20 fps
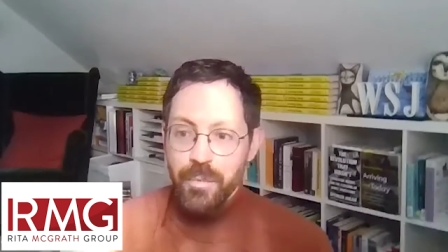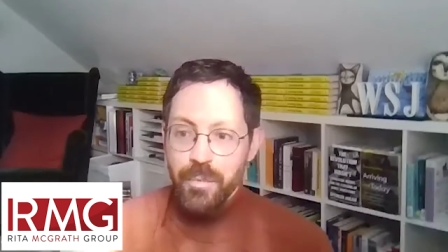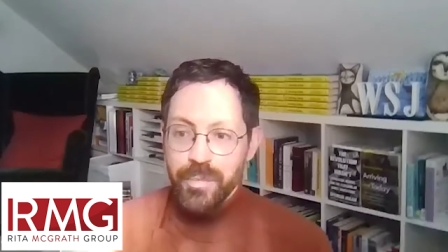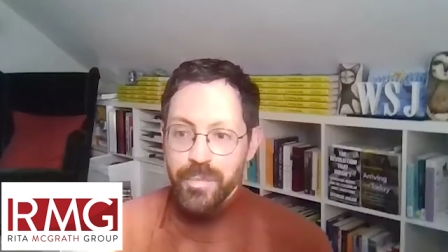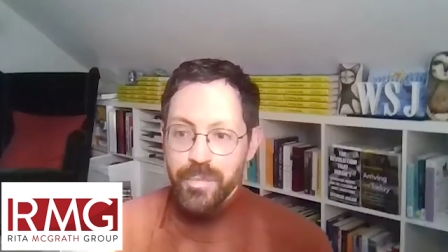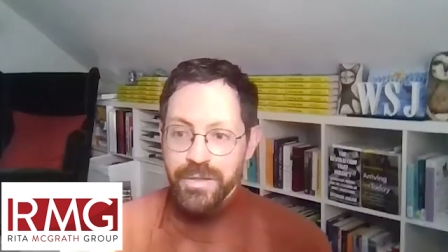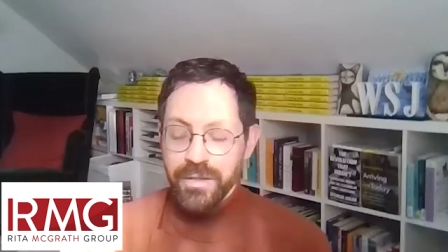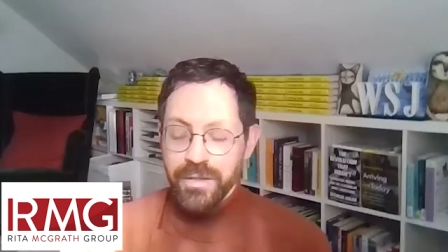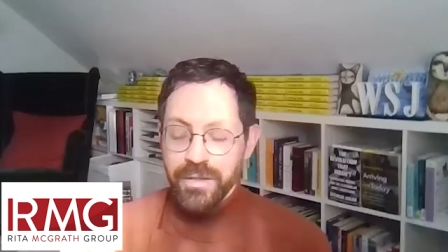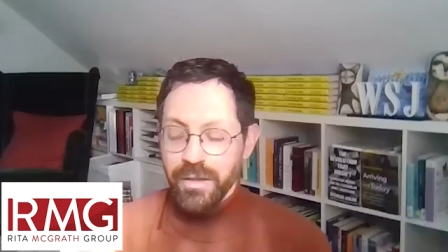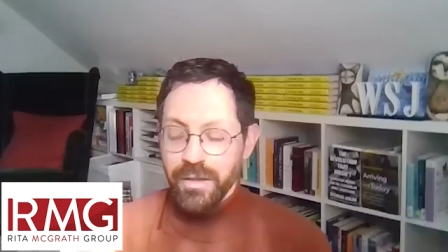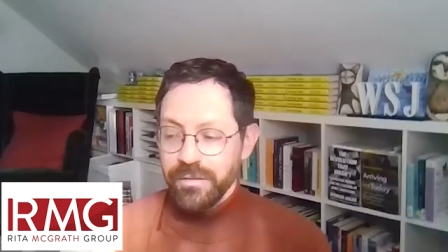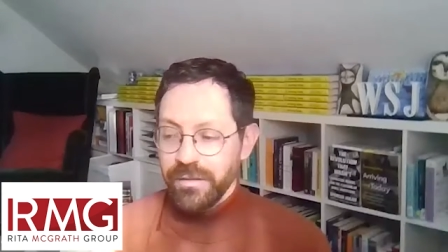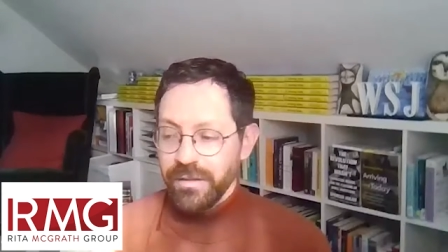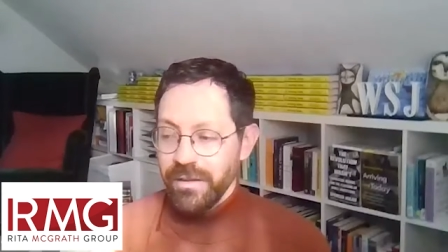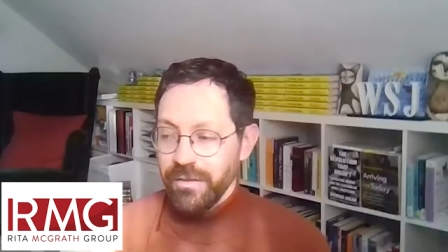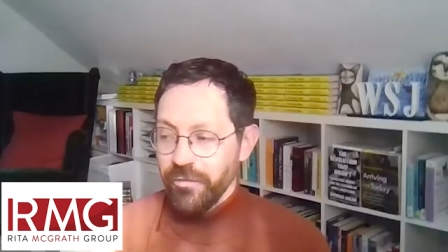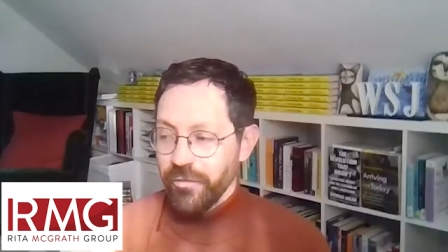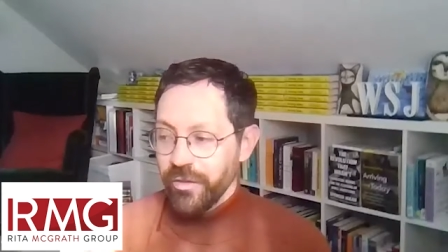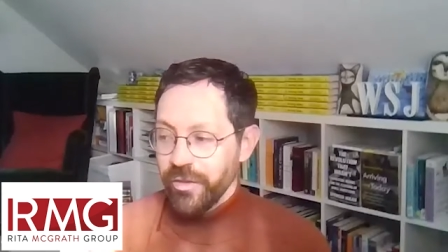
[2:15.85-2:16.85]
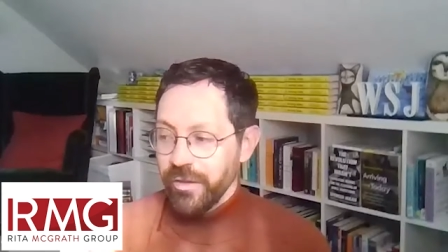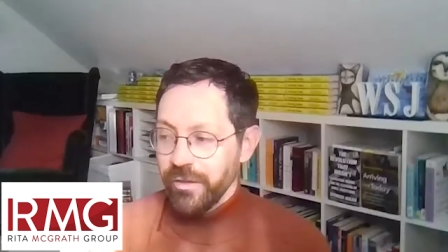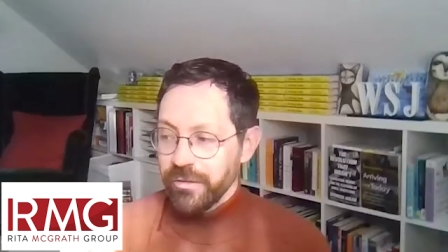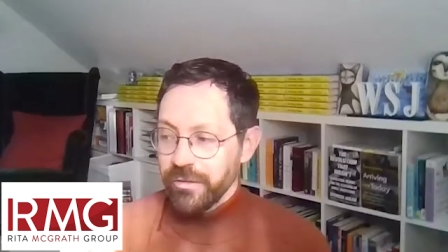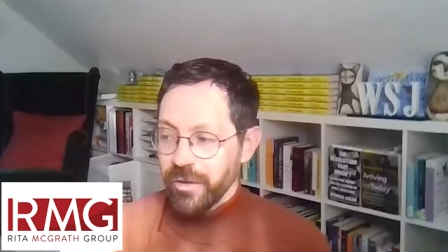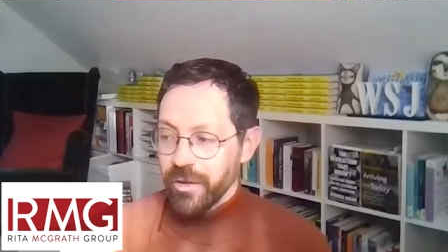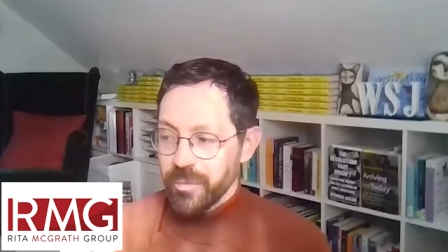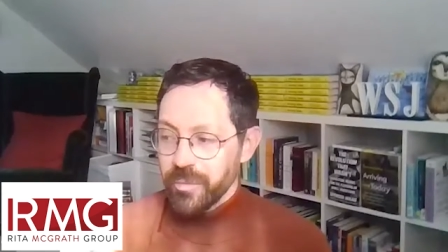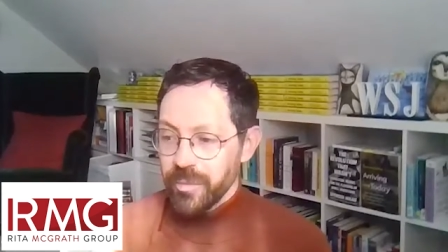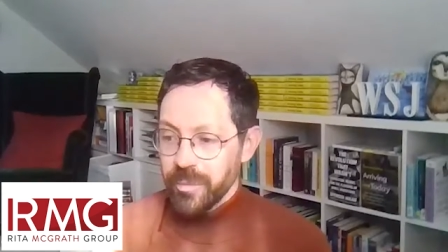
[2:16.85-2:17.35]
because if this
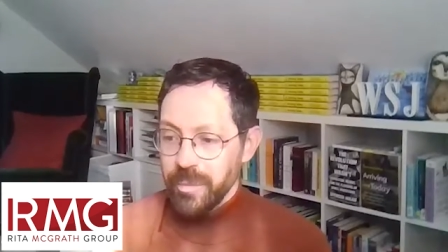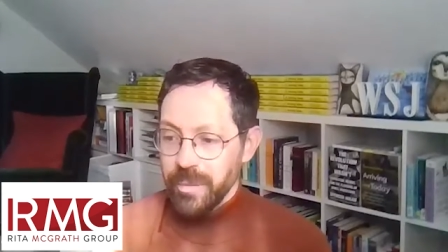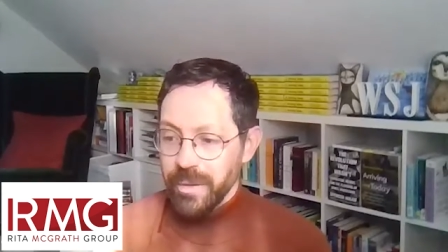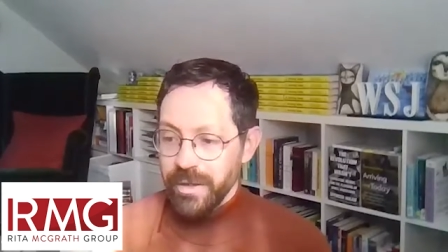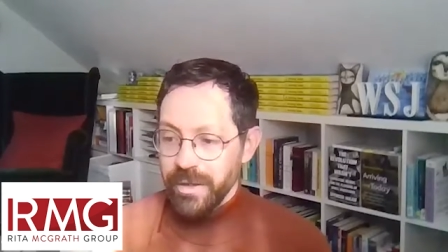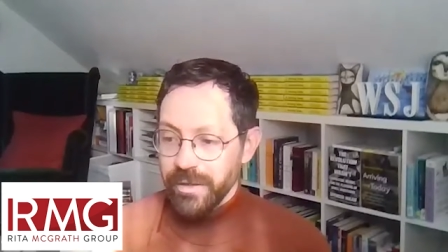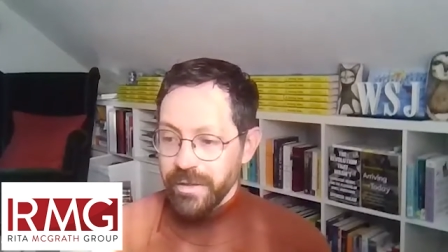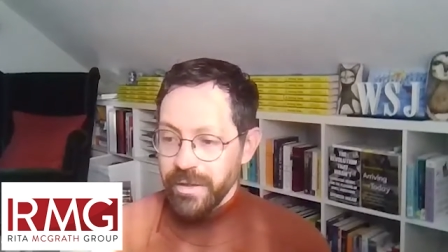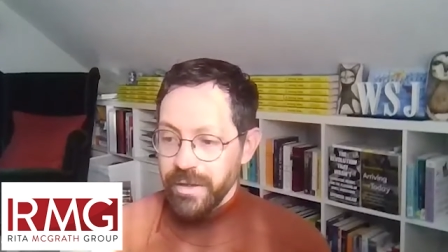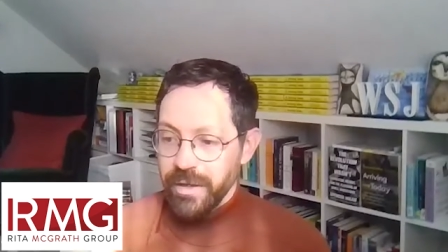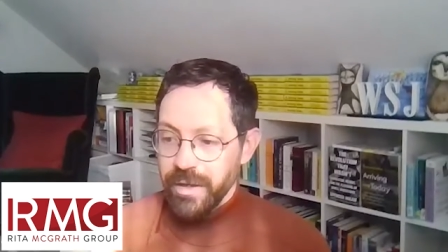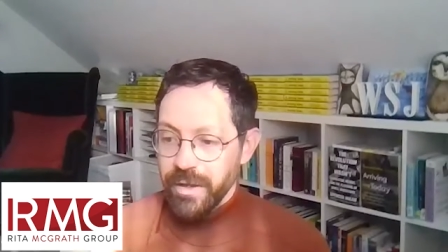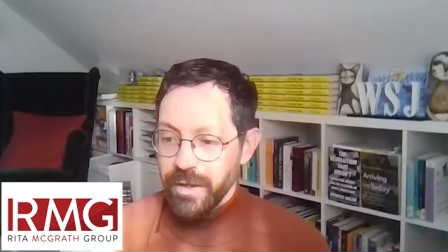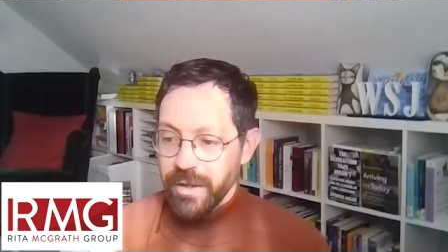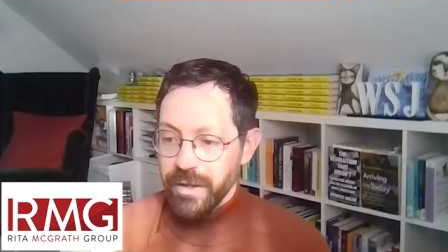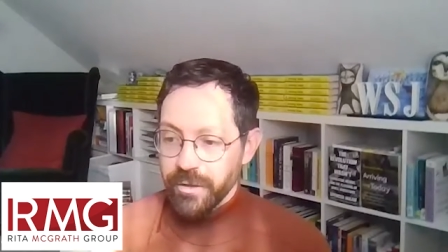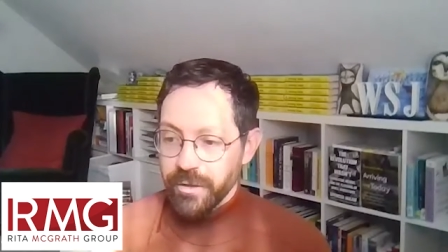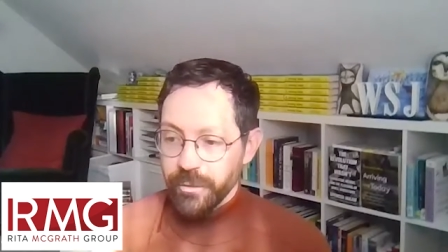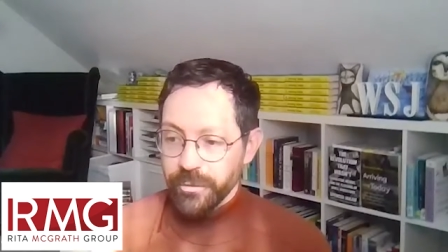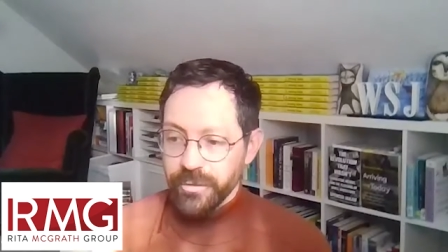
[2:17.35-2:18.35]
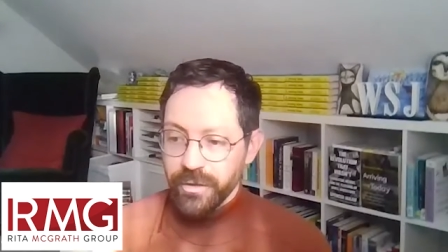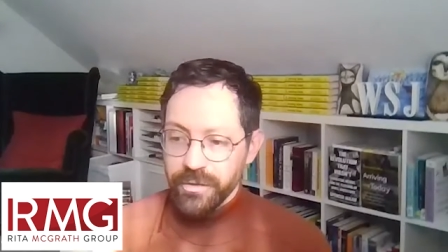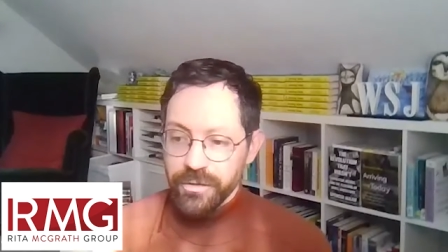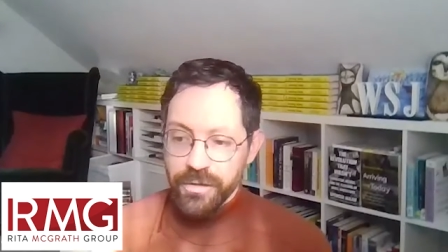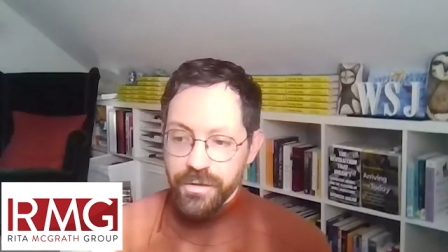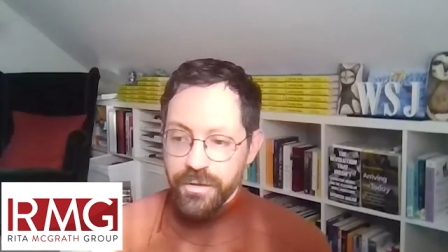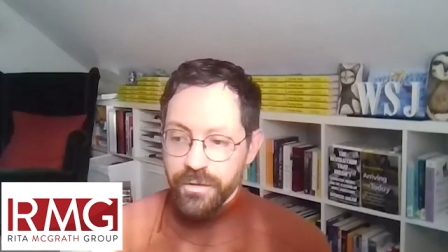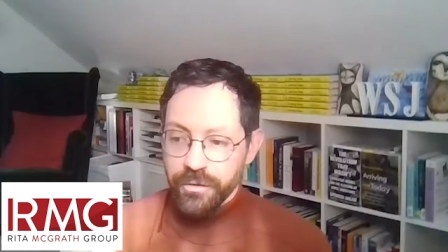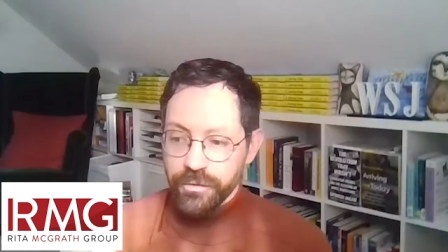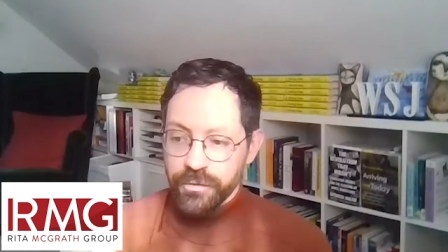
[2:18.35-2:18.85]
harbor pilot uh, goes
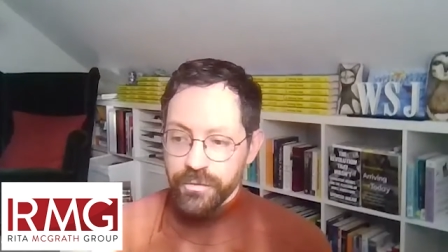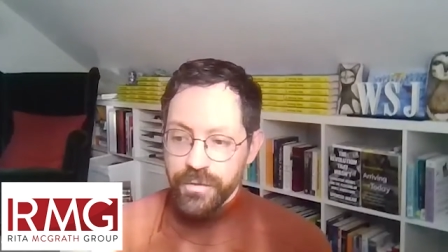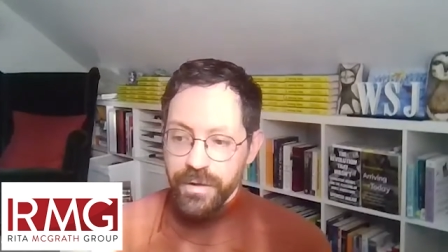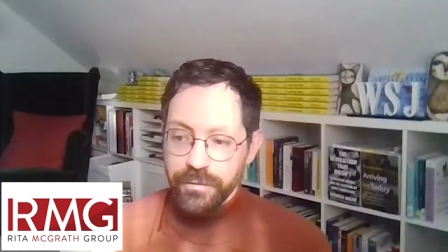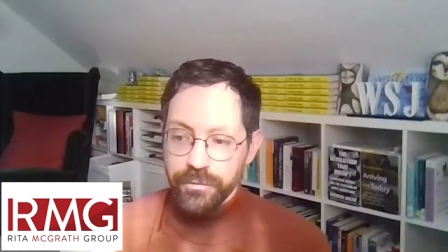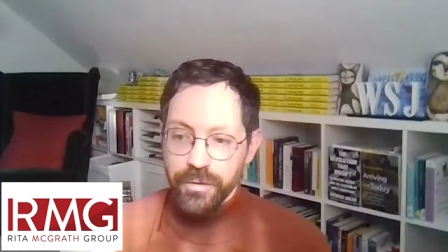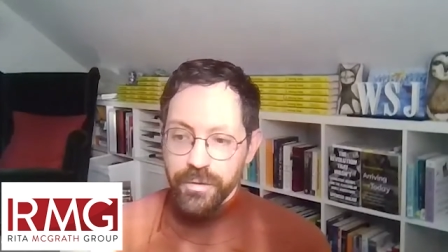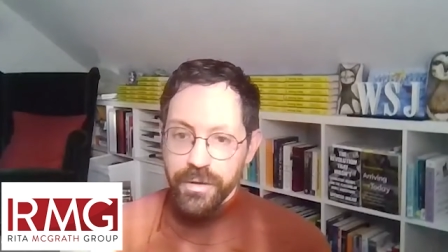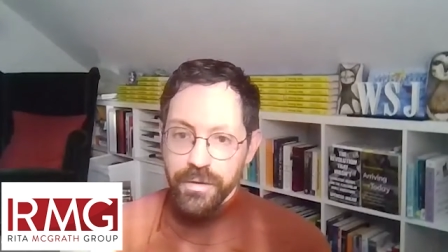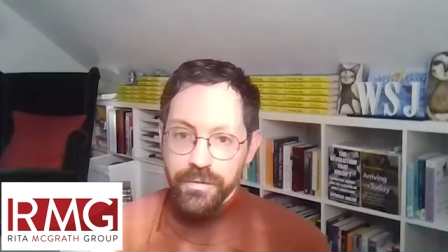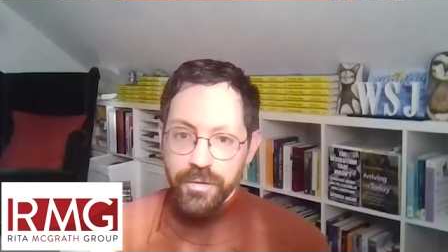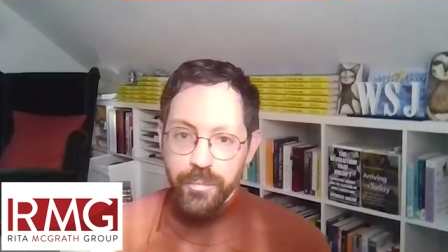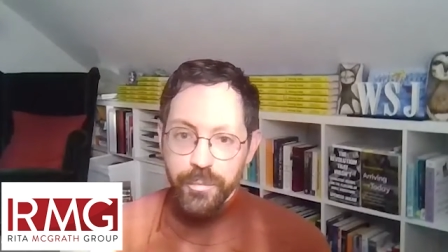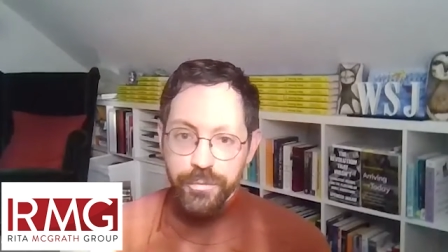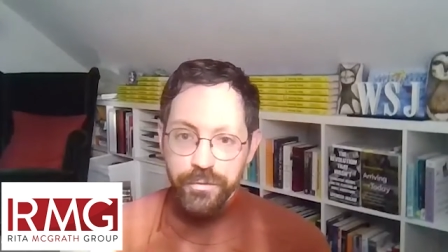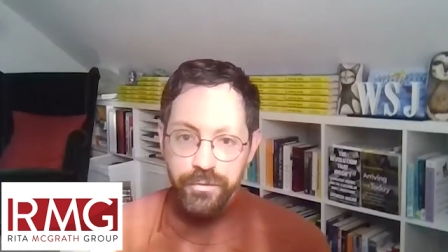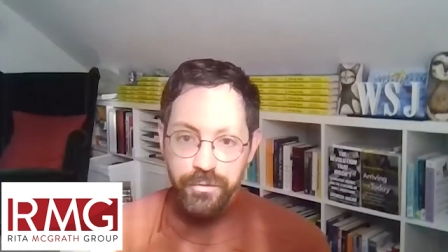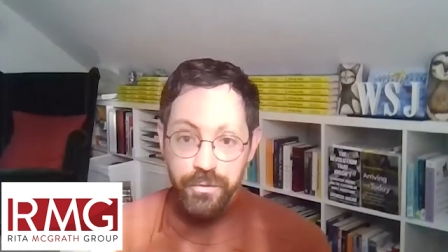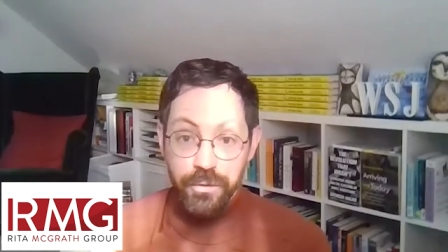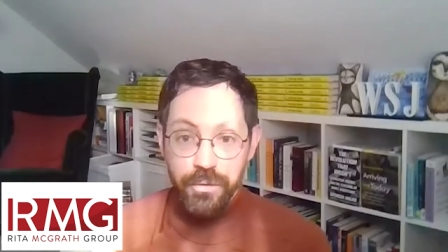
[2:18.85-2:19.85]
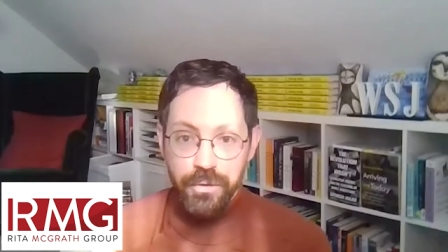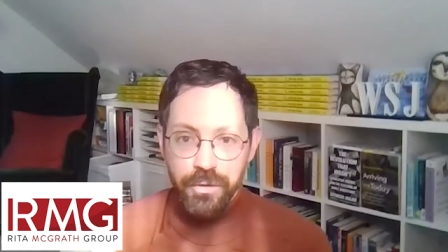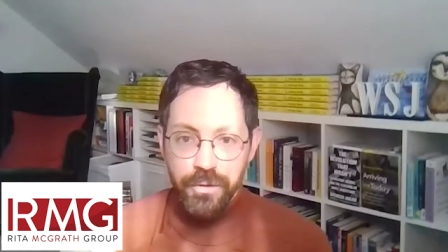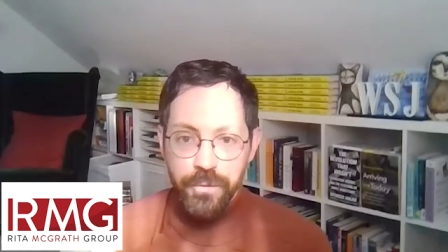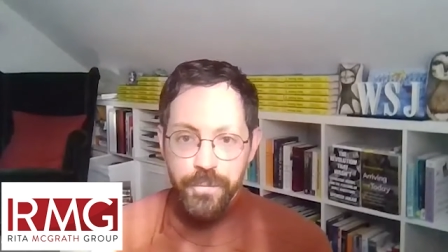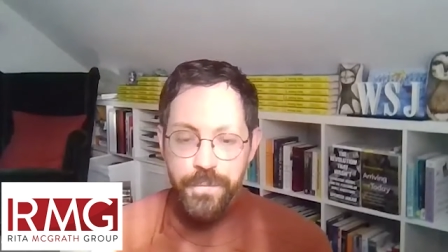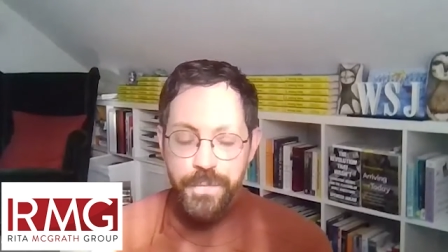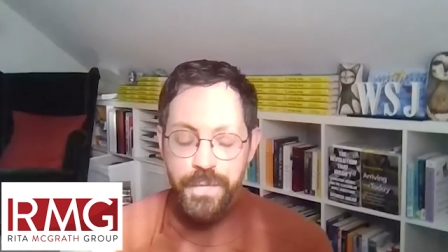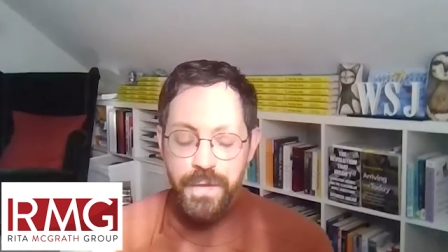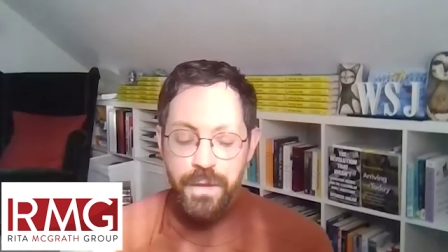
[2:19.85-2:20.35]
under, their survival rate is almost
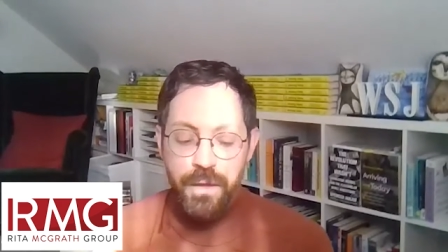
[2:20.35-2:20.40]
zero.